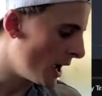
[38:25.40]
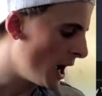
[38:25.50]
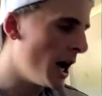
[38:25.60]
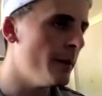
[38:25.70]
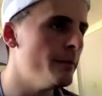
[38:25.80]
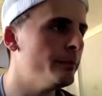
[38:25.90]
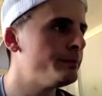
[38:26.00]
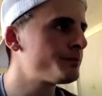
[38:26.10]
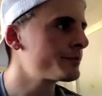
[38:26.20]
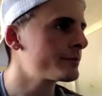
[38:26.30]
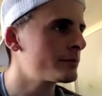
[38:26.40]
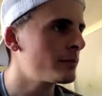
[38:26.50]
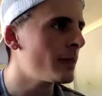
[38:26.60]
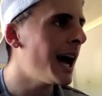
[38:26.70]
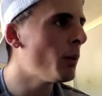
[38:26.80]
I
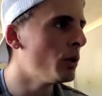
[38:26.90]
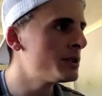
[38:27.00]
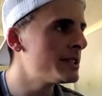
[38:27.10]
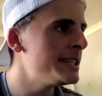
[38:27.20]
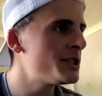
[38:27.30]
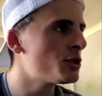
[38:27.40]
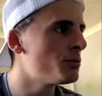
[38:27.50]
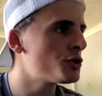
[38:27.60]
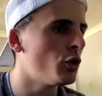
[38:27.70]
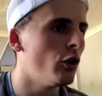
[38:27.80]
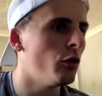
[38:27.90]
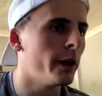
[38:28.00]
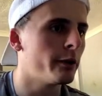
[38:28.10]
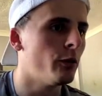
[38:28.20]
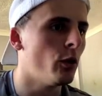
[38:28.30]
want to see some sort of
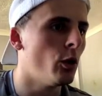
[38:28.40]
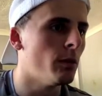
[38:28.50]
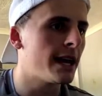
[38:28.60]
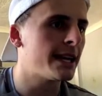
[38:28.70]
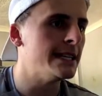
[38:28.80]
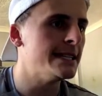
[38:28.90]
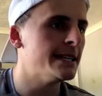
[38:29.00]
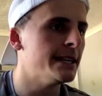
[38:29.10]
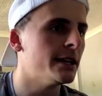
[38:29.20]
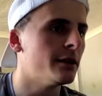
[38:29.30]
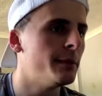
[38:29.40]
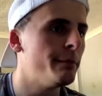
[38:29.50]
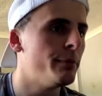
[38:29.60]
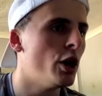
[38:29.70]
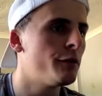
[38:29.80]
wick form like it did here.
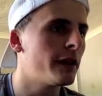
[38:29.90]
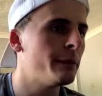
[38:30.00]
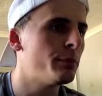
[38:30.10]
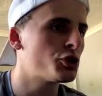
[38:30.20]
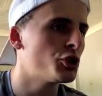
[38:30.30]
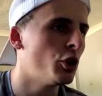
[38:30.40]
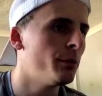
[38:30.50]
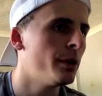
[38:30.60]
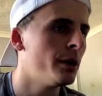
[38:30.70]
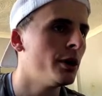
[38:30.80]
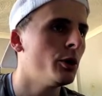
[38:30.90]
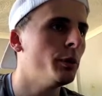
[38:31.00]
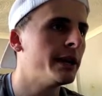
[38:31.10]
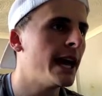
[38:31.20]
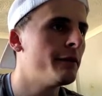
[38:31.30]
It perfectly pushed up.
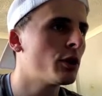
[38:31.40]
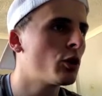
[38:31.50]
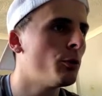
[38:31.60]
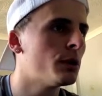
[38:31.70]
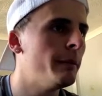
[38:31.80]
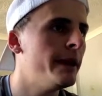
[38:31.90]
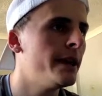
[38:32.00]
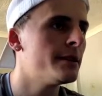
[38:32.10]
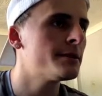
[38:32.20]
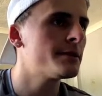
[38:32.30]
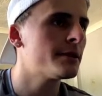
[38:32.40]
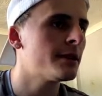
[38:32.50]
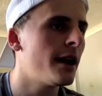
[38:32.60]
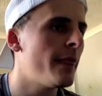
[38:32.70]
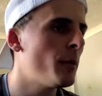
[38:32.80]
We gave it a couple of minutes,
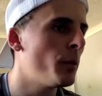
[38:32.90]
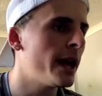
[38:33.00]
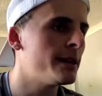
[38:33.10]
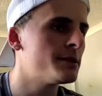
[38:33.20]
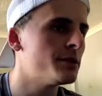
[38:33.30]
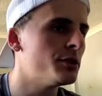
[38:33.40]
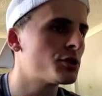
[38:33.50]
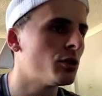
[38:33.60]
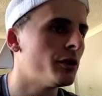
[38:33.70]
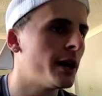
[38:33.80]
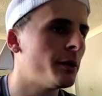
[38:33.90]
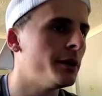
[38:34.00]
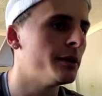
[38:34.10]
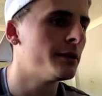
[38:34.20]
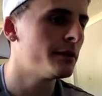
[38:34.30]
and then we entered the short down
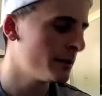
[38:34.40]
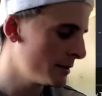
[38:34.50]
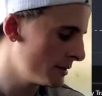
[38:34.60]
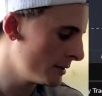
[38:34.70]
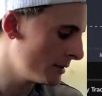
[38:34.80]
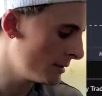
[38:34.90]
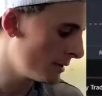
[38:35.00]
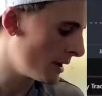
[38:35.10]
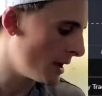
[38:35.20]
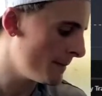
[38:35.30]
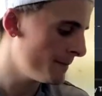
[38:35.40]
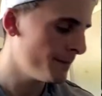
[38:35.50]
here. Okay.